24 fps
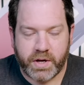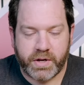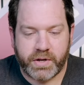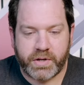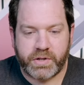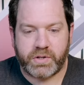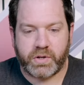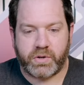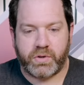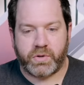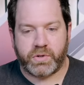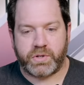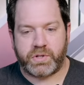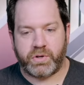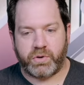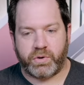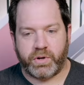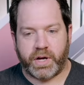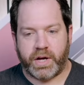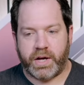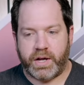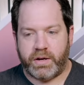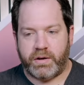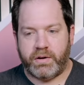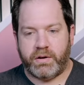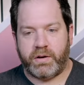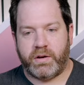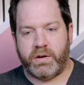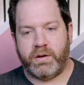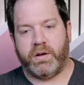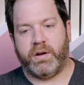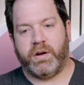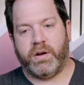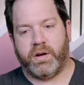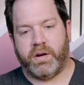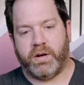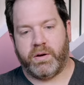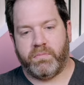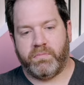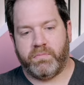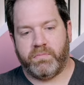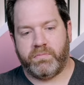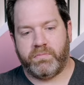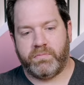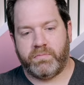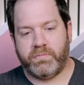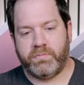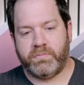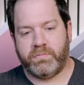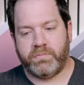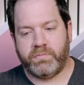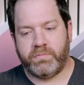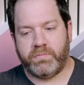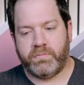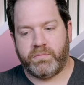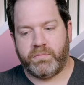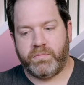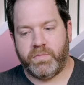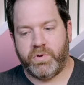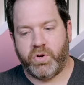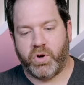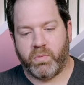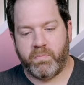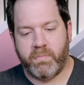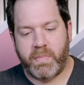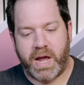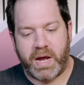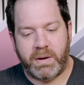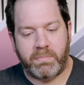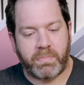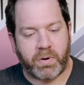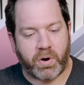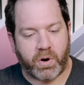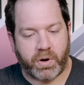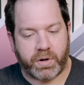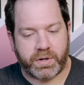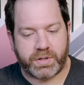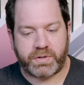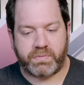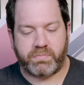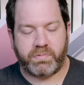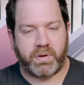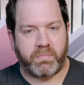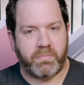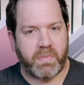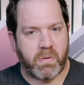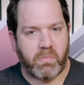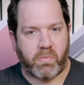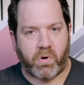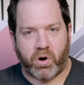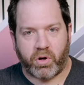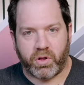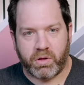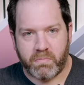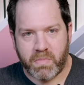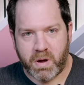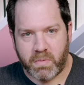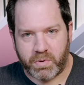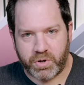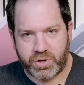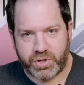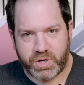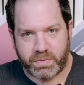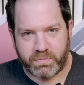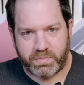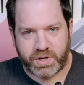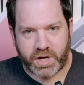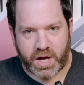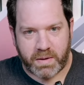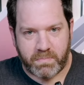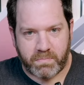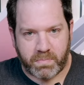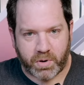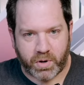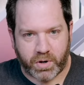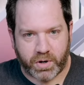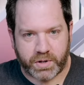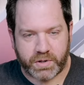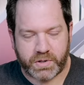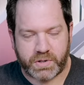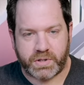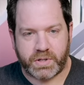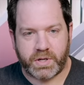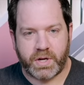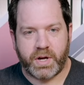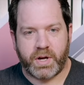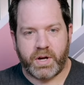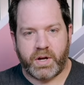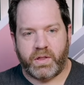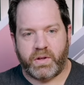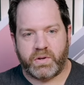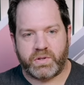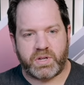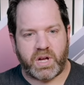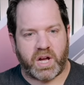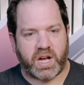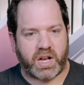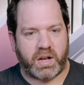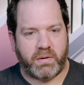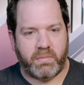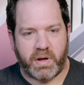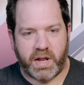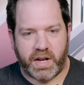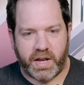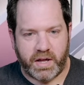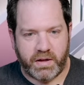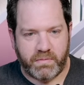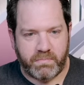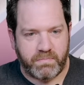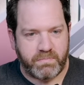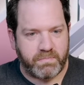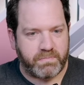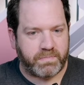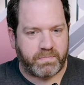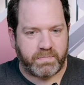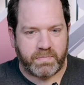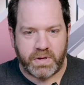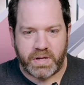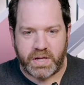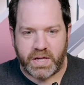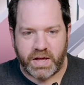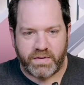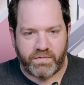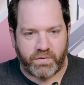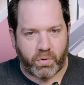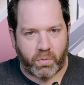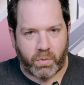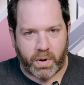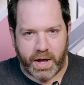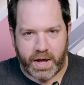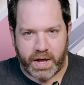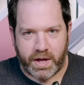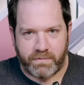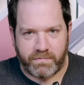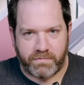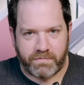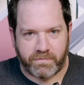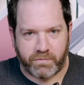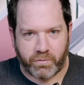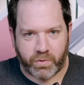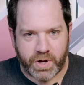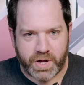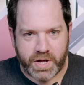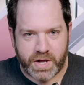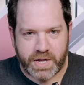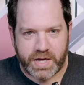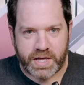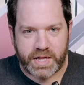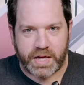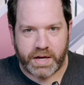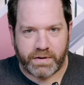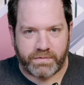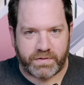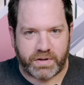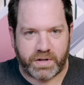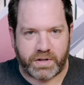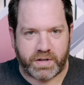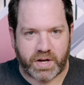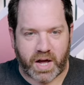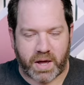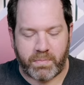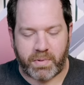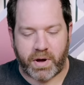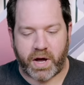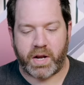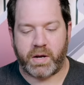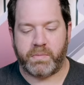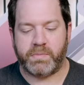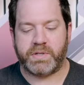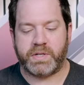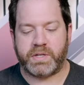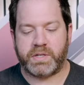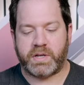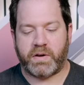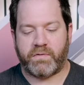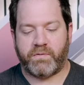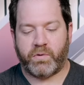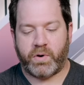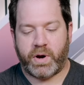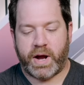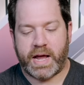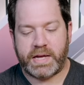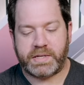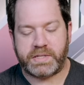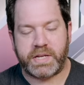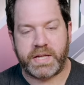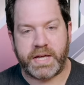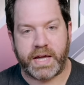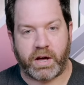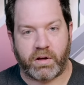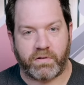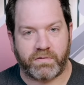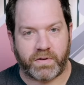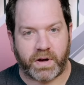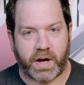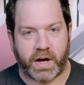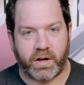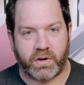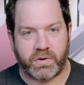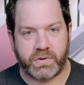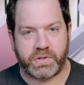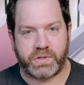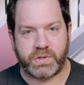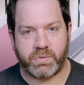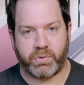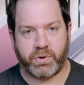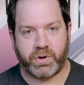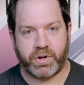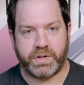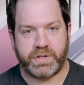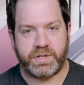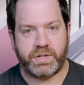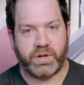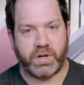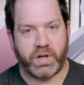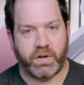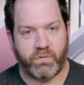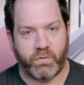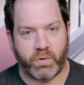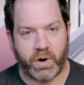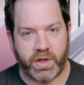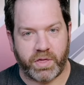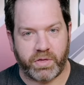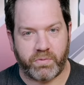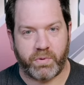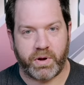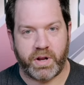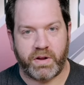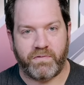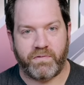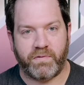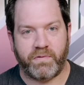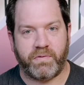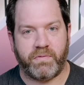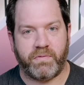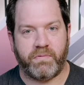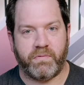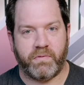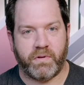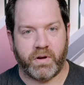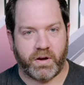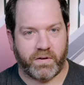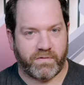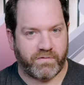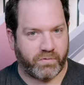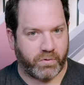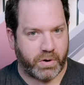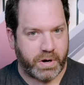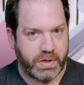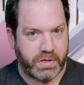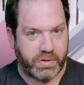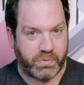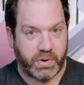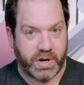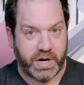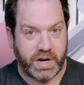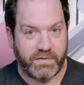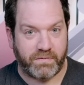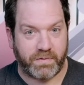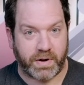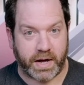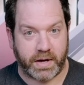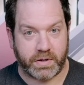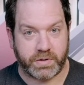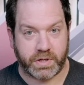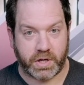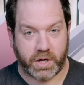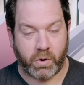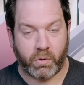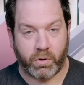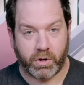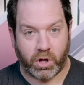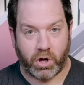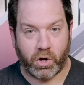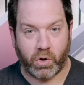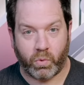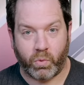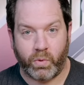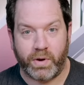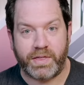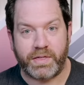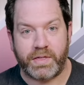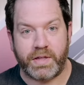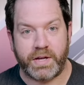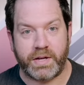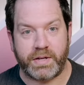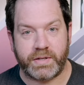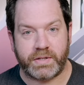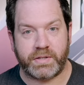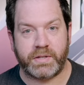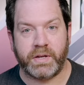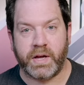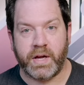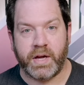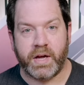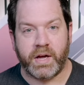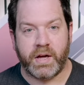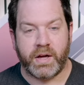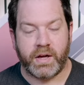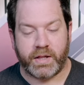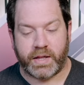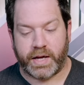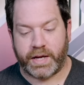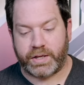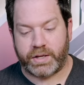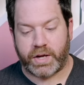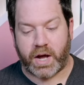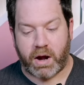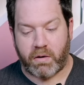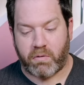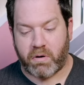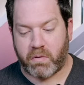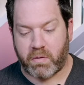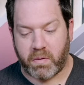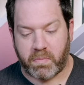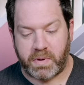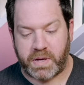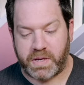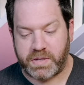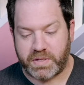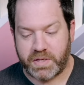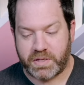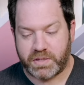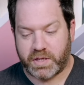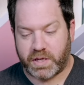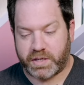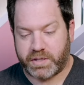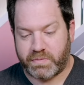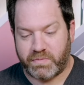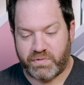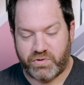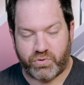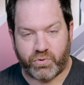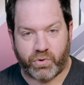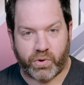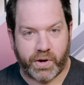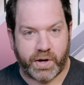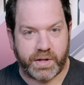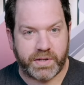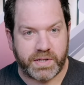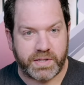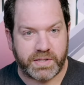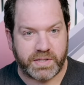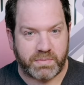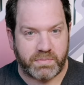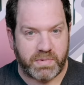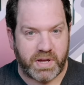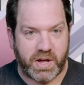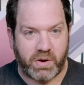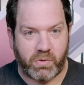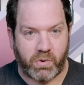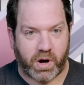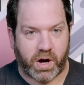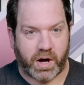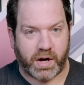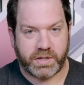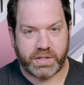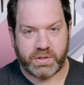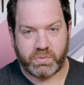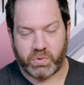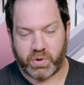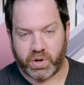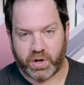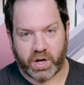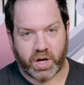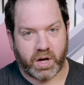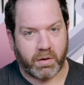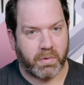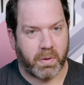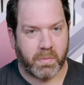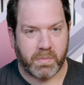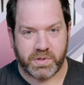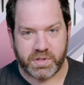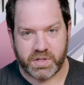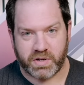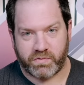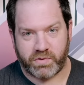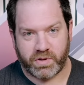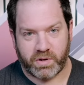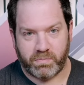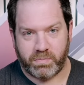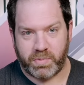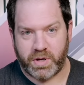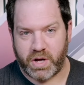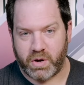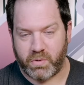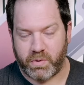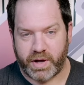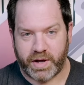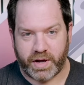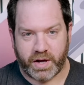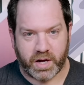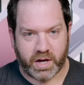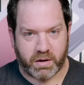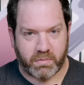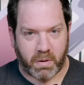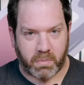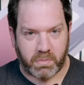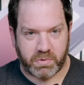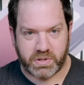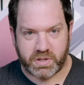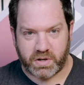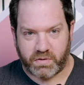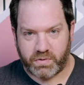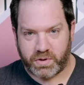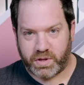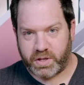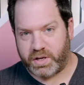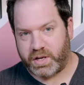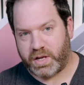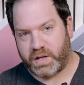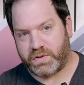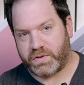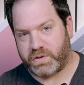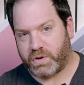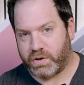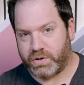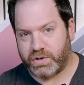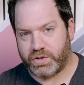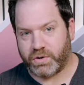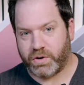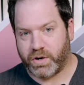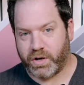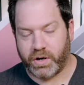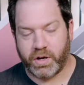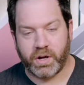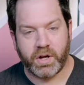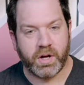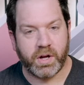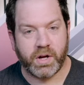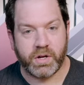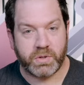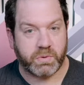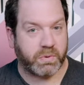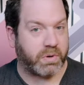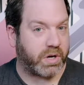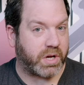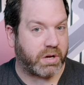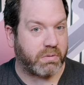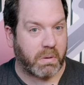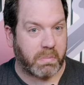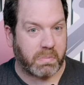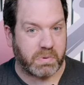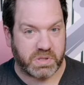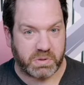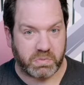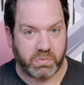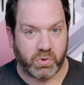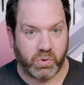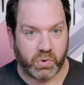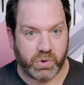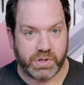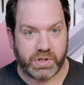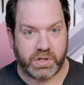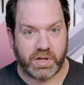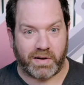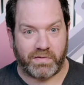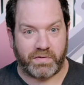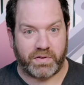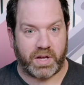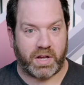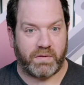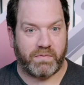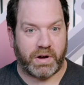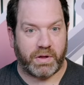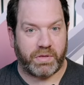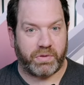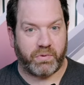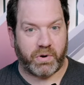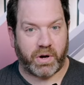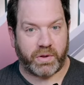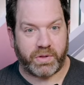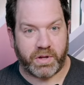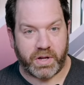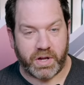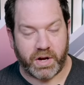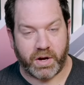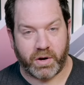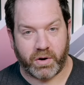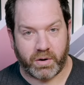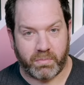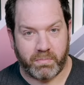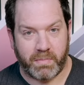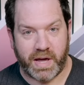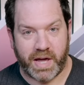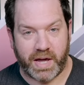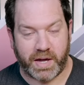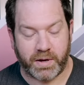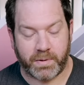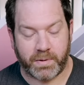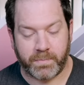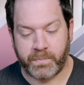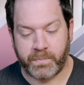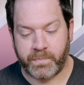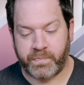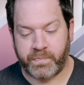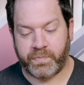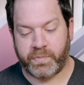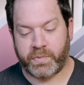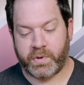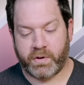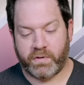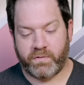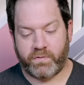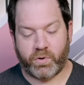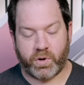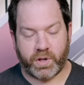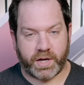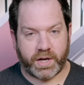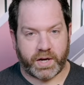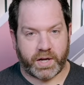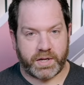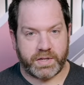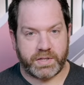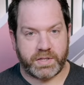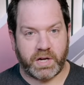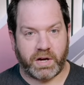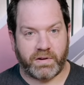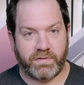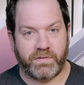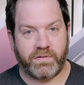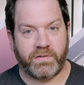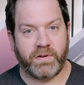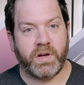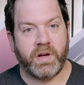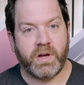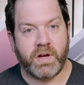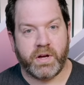So you'll still get your main perks, all the membership type perks. There's not going to be any giveaway free gift type items except for STL files. So we're going to still give away free 3D files that go along with these, like diorama pieces, like some droids and some Ewoks, and we're going to come up with stuff for the B-Wing, come up with stuff with the Death Star turret. So we're going to come up with some cool stuff to give out throughout the year and make for all that kind of stuff.